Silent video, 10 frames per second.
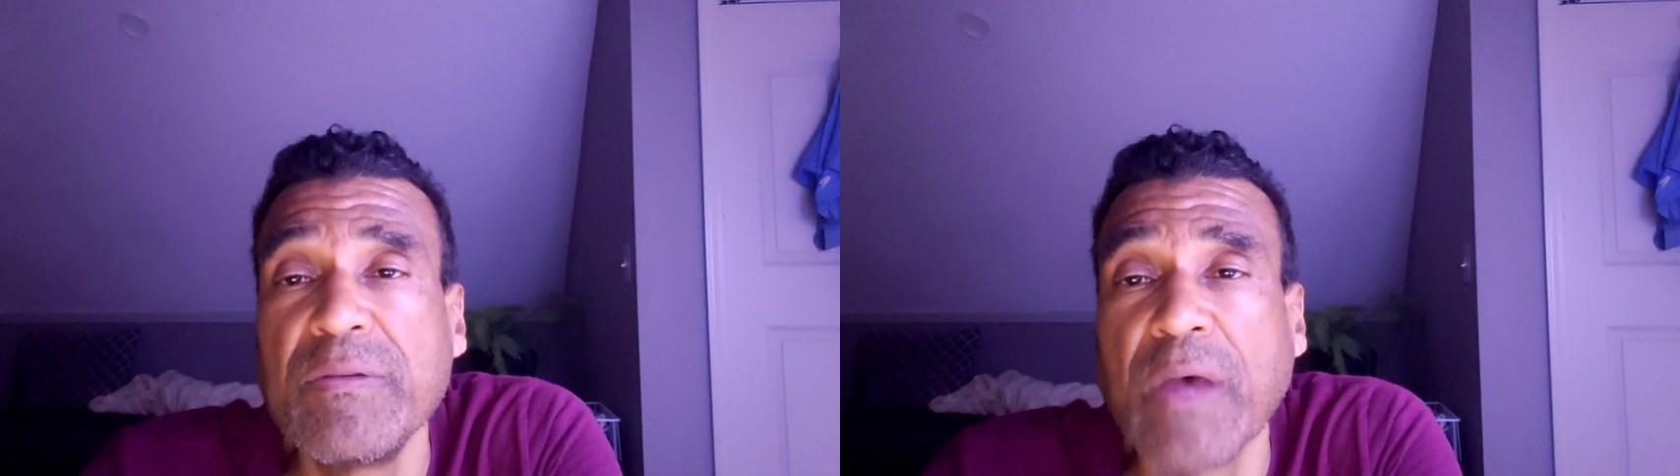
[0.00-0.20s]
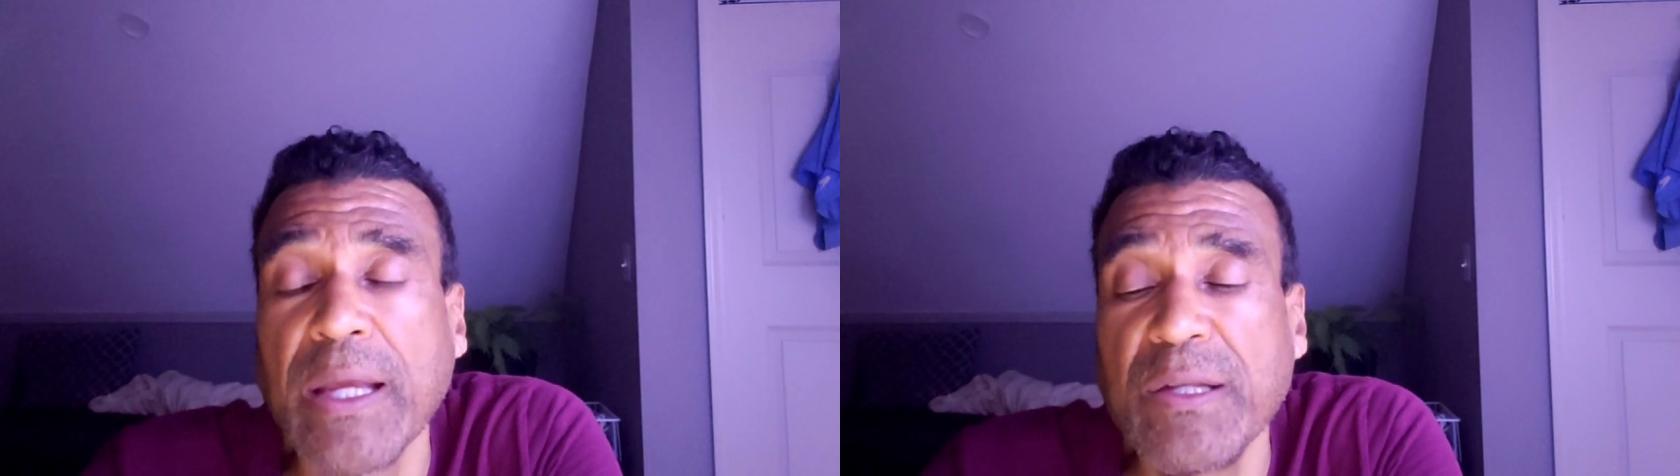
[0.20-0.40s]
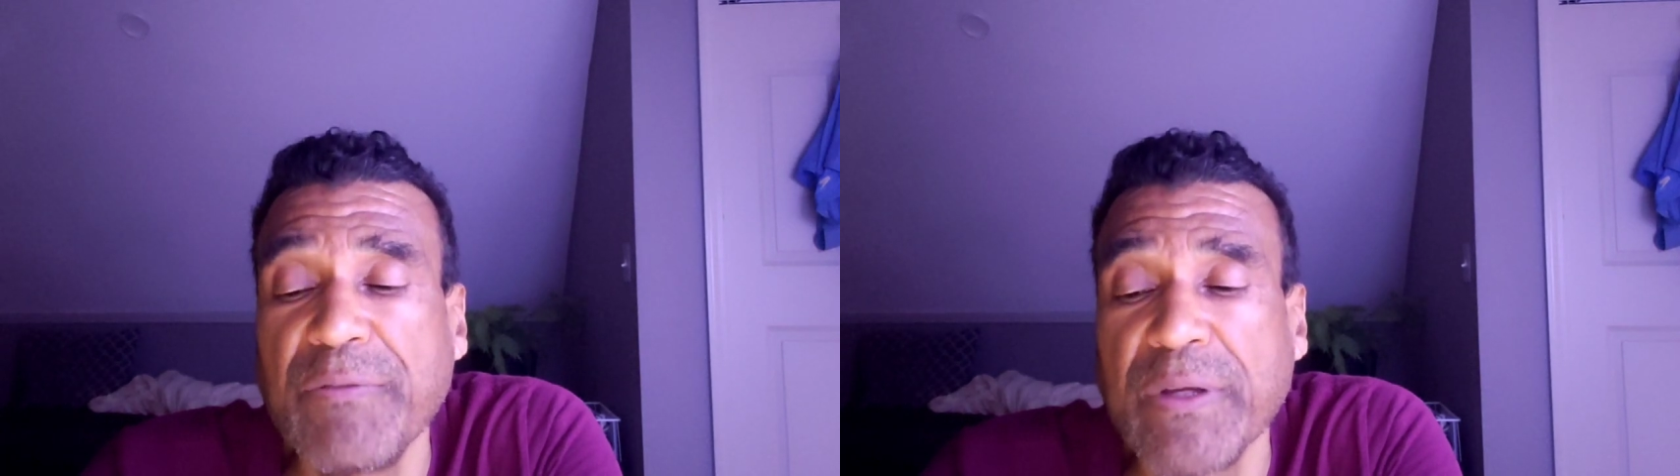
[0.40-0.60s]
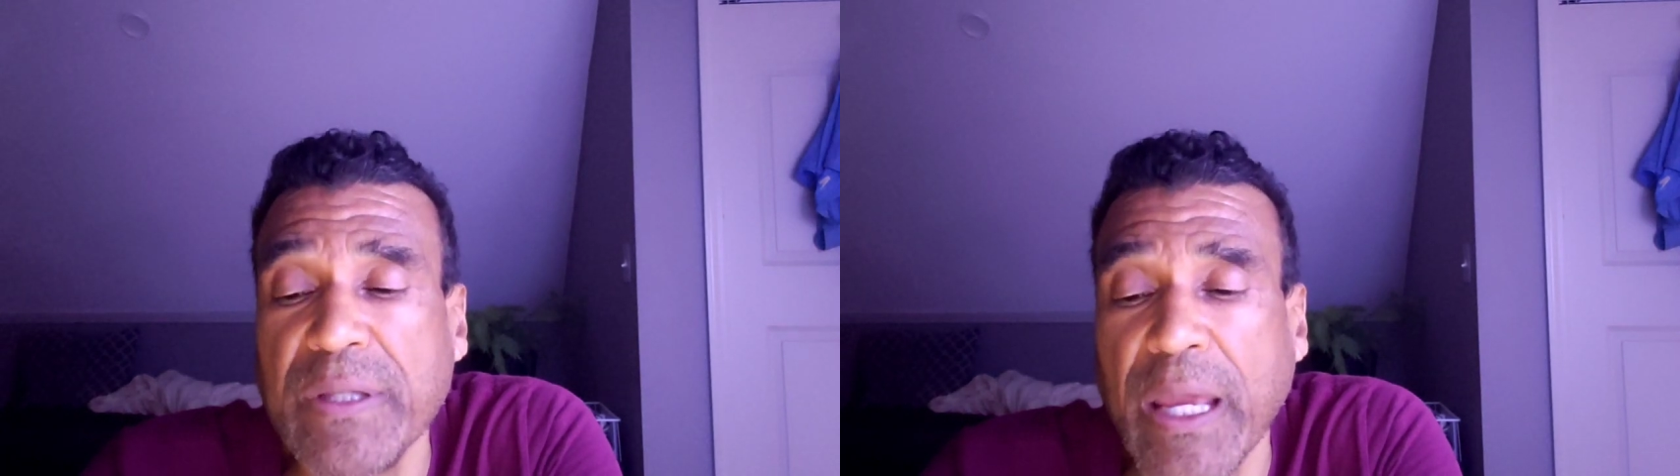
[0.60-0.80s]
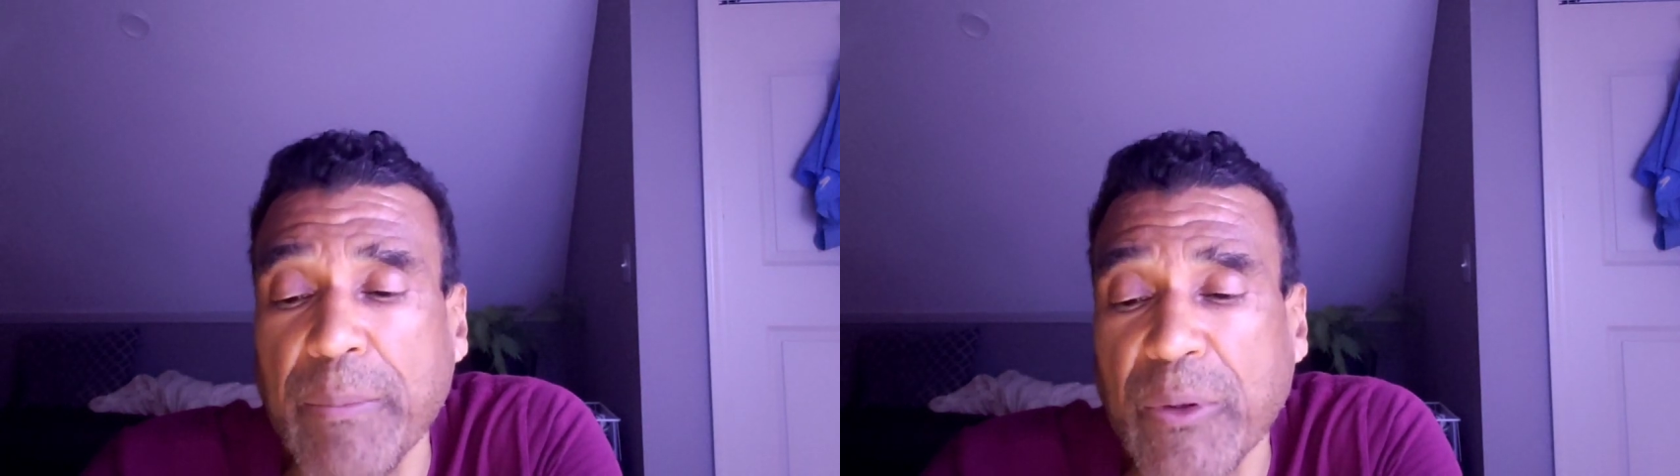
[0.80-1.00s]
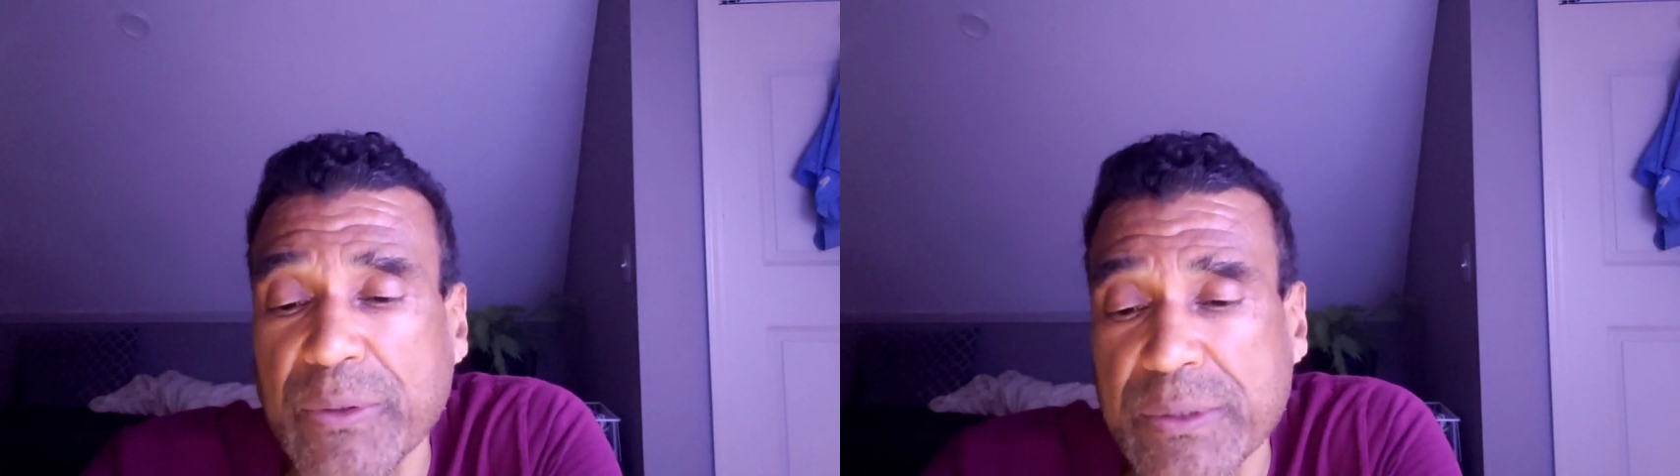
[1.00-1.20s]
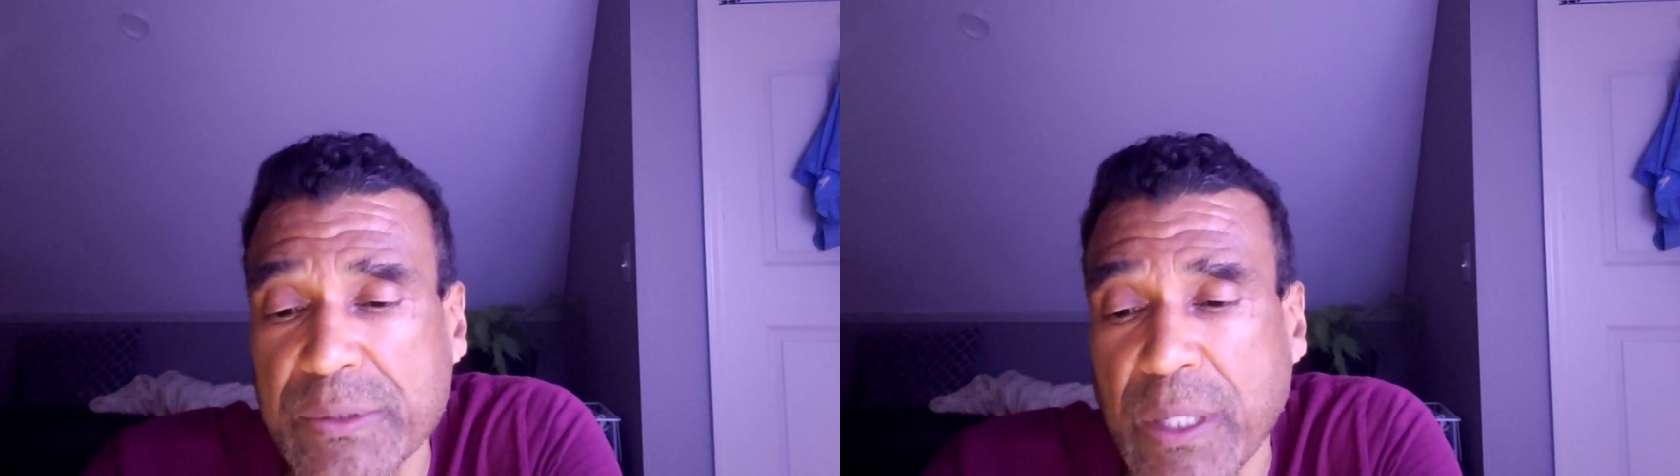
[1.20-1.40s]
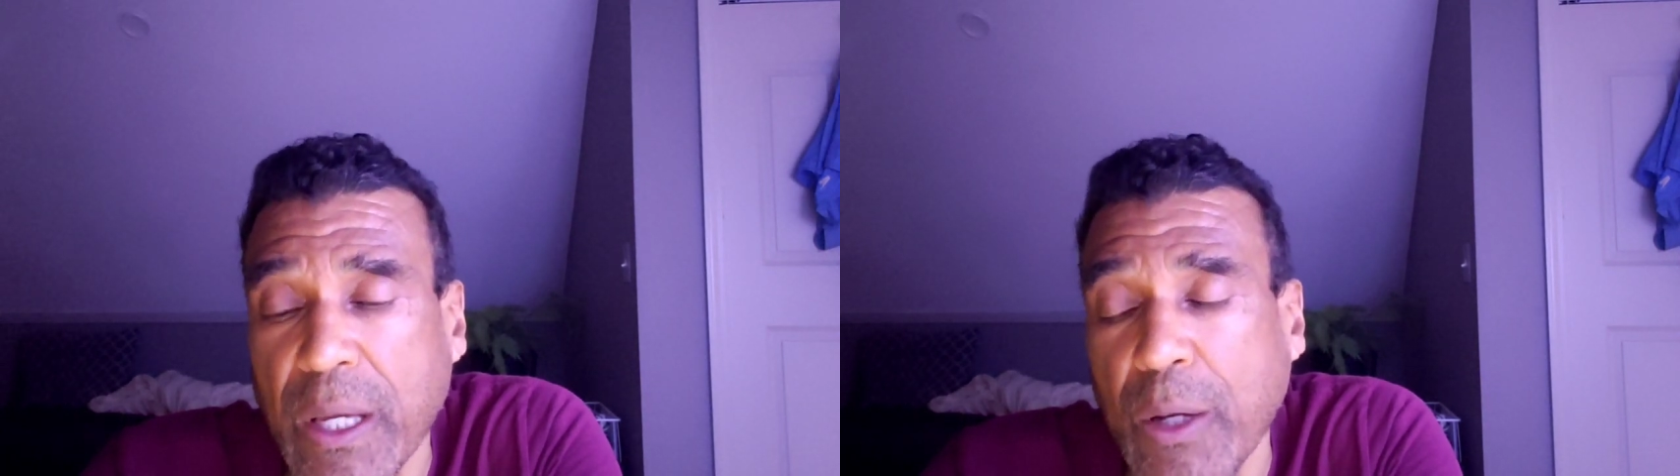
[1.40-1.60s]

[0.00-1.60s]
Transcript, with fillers: scientific tables.